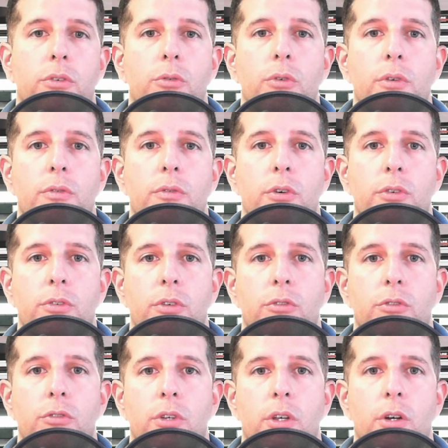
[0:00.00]
to reverse
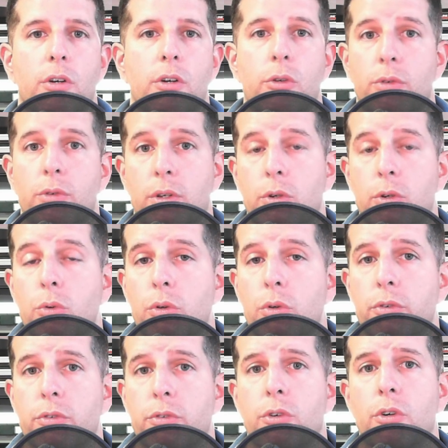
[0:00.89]
engineer using
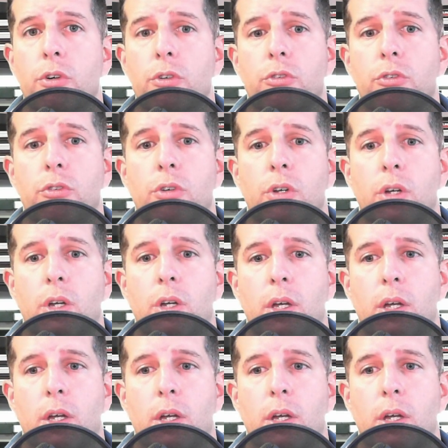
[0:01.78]
Google search.